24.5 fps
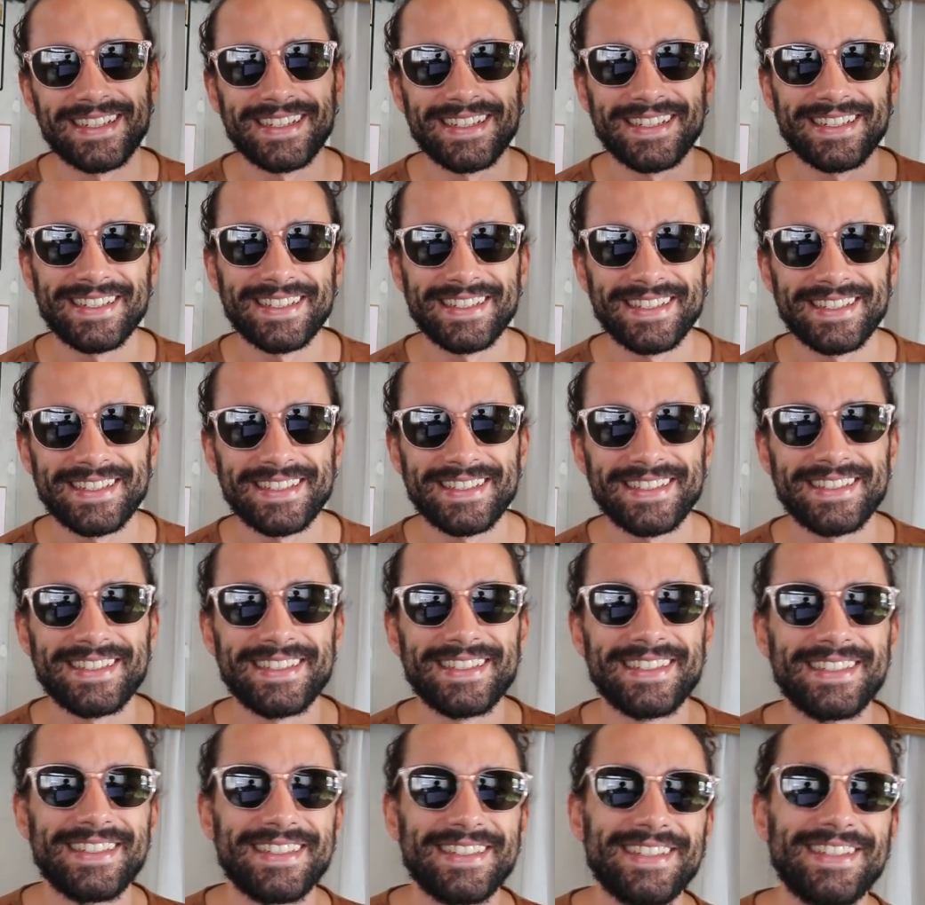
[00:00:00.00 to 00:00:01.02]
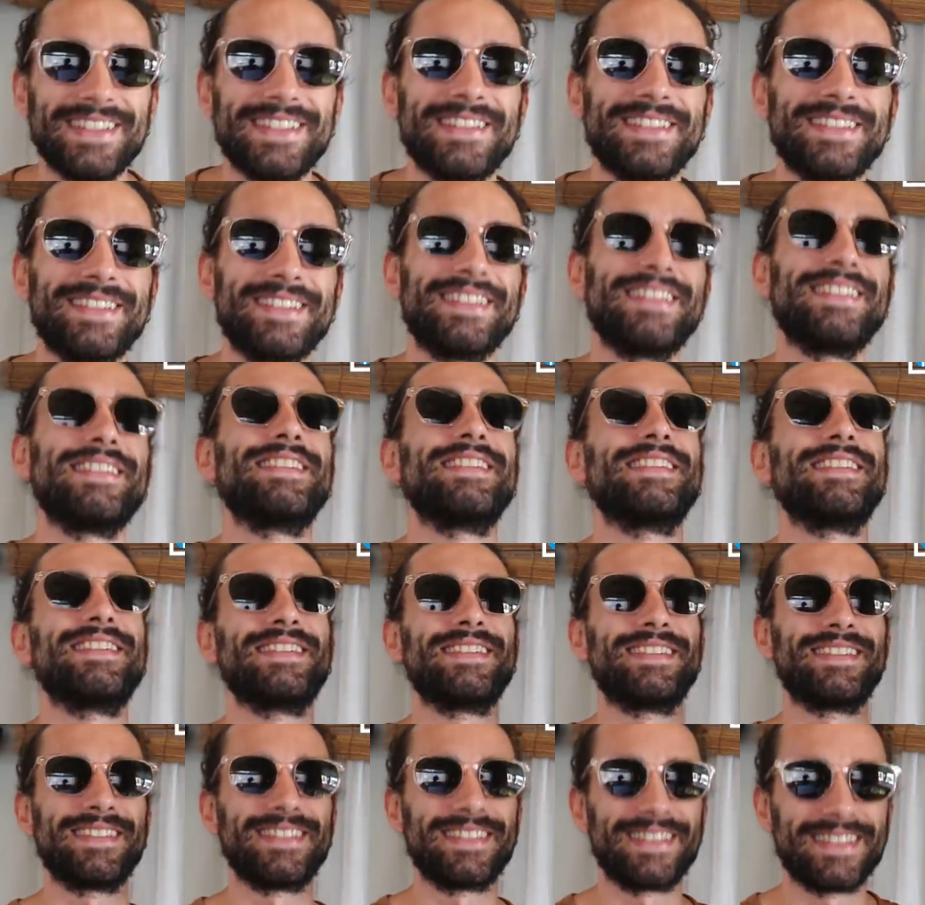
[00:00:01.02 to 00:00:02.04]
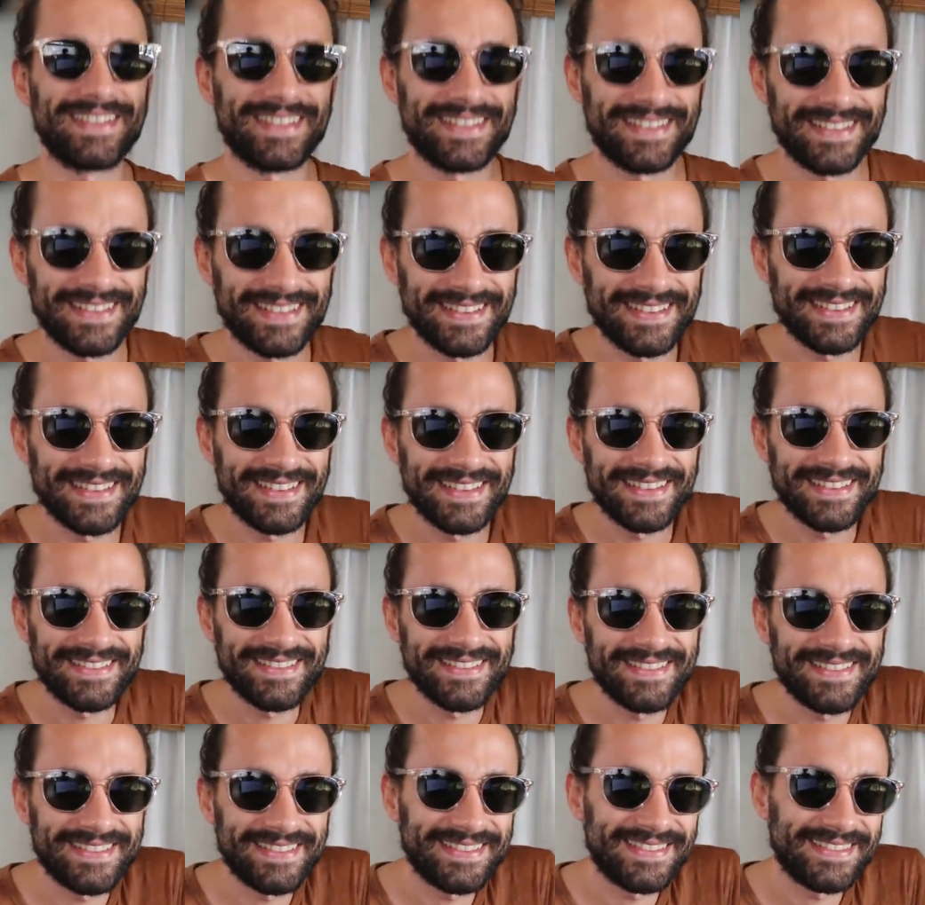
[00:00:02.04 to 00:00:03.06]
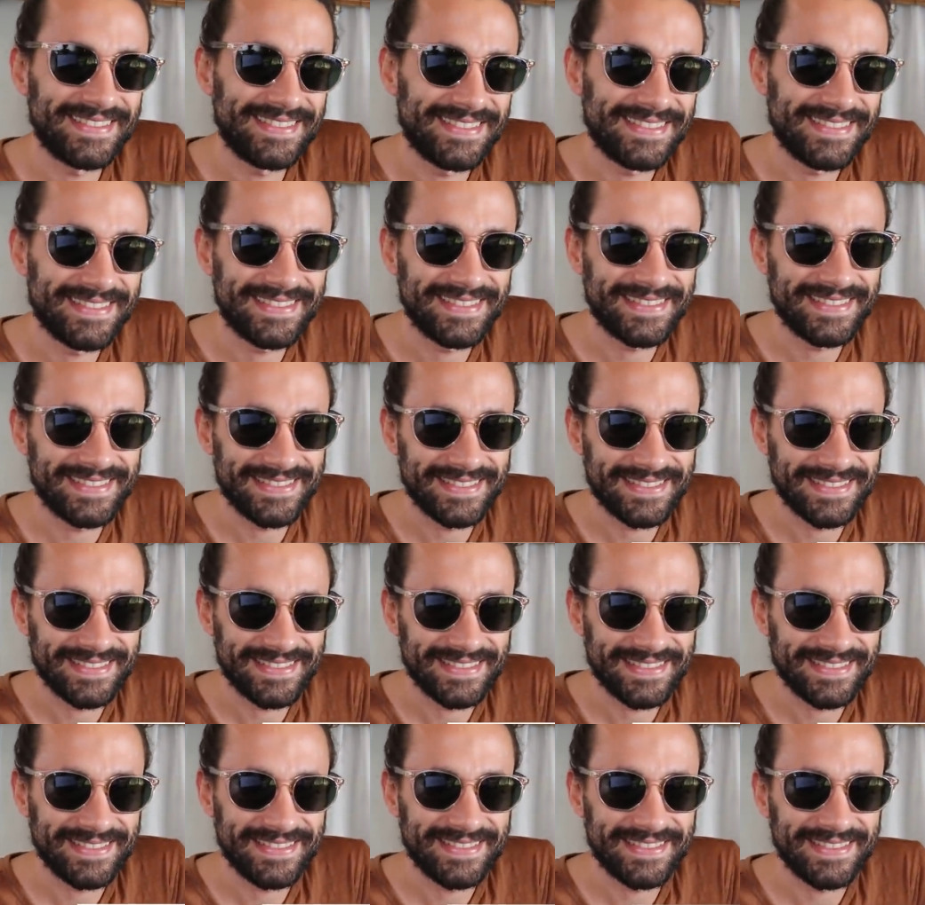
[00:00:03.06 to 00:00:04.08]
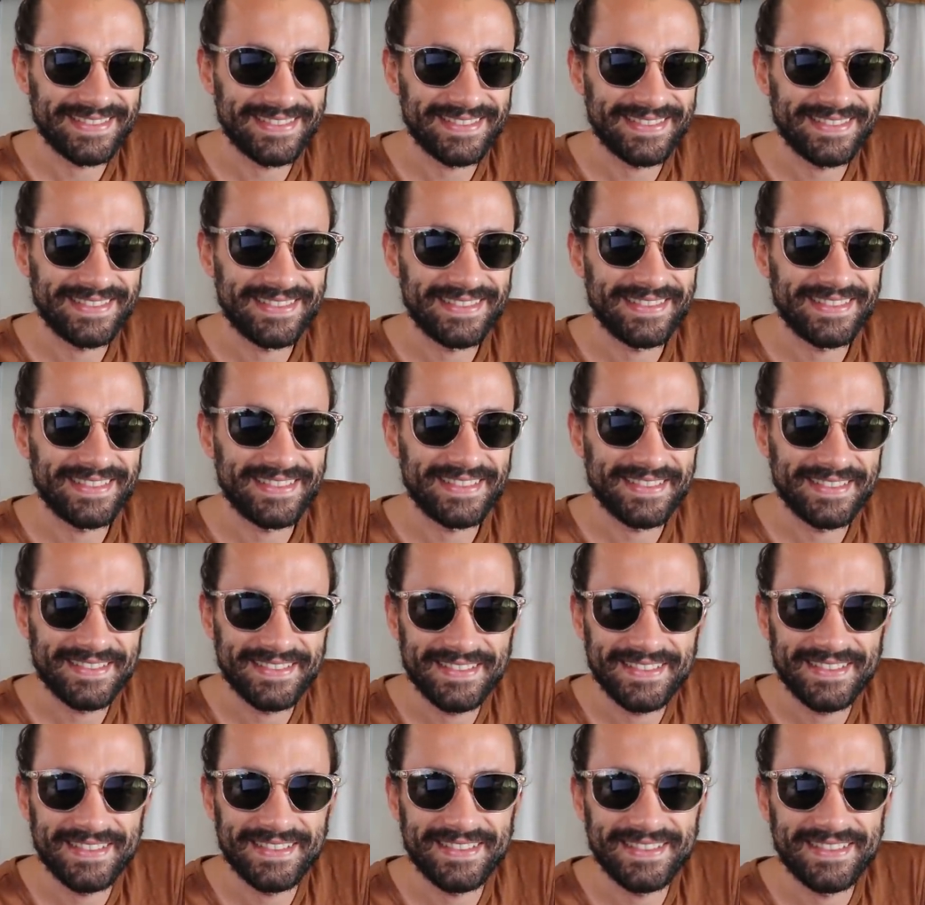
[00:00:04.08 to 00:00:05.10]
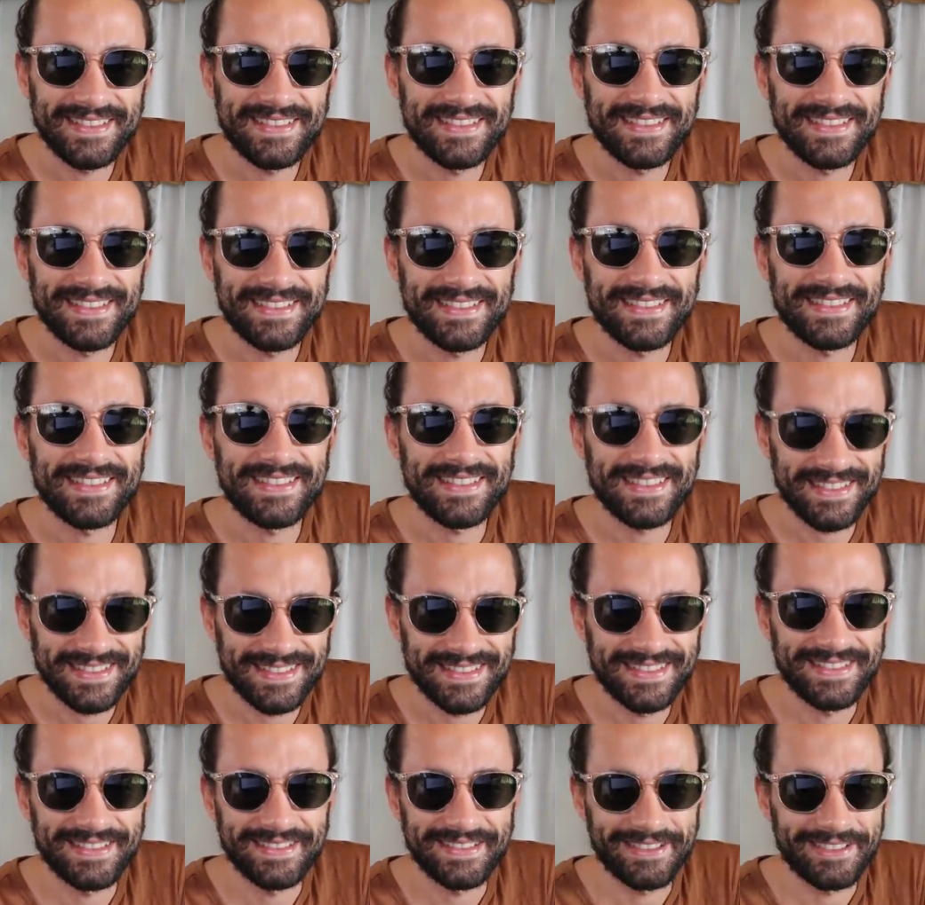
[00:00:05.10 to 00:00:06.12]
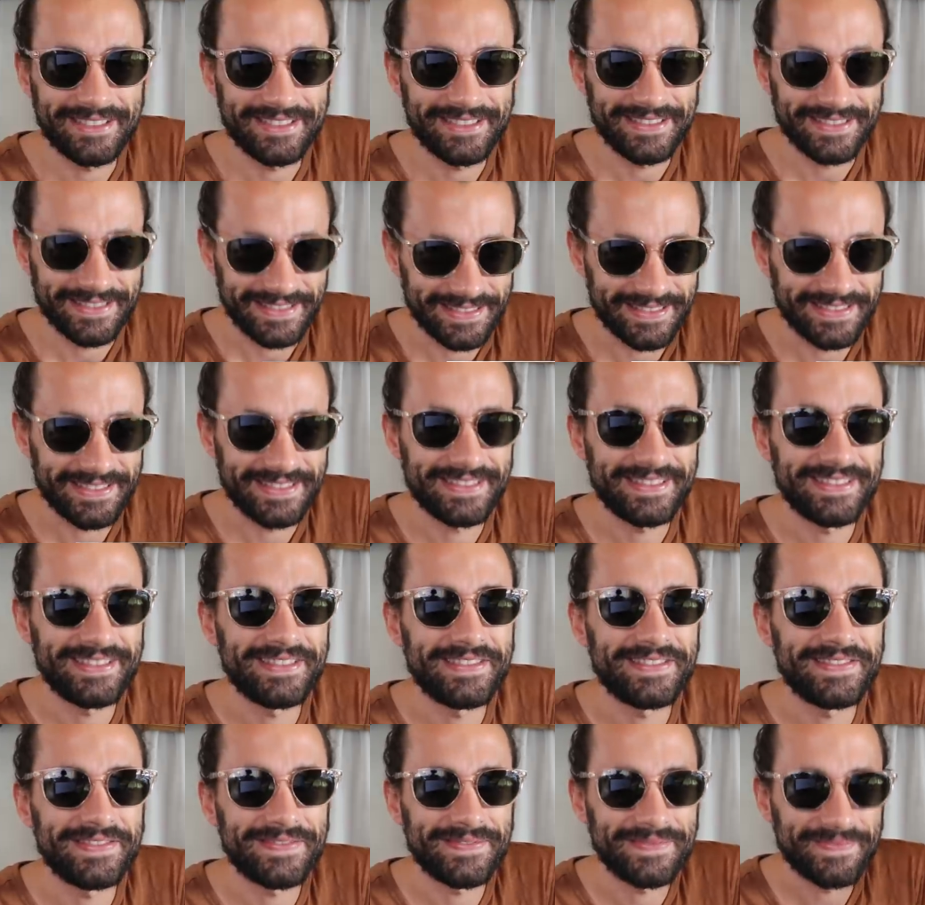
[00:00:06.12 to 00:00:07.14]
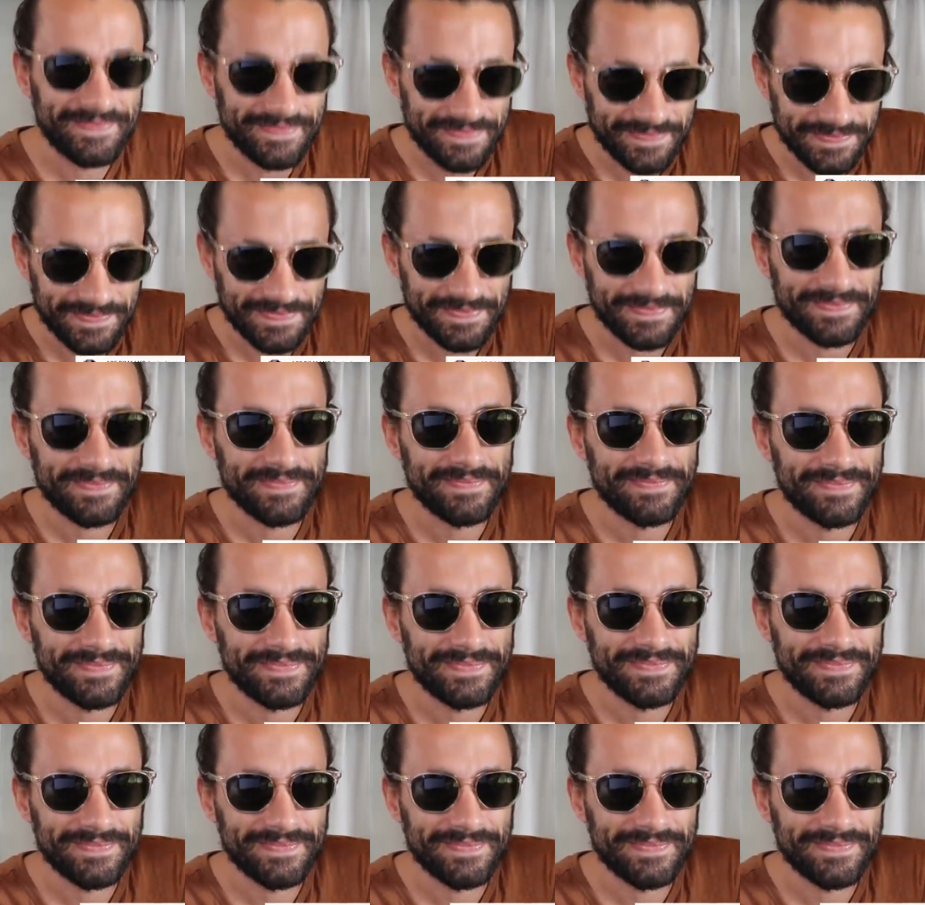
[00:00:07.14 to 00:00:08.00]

(silent)